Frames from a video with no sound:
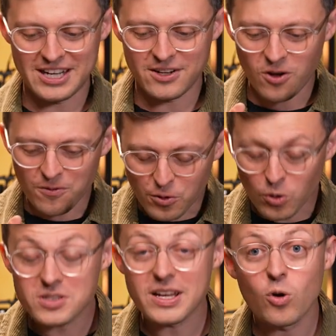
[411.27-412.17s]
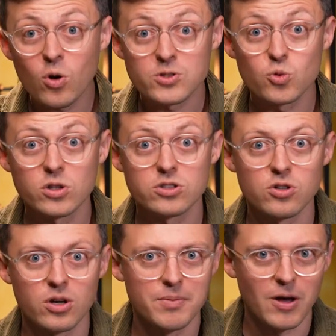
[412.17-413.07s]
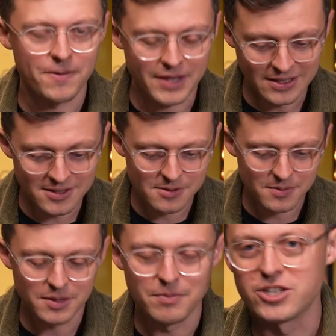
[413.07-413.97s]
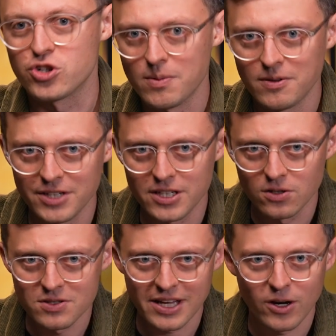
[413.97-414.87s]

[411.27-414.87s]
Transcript: And of course, I also want to talk about these in my German videos.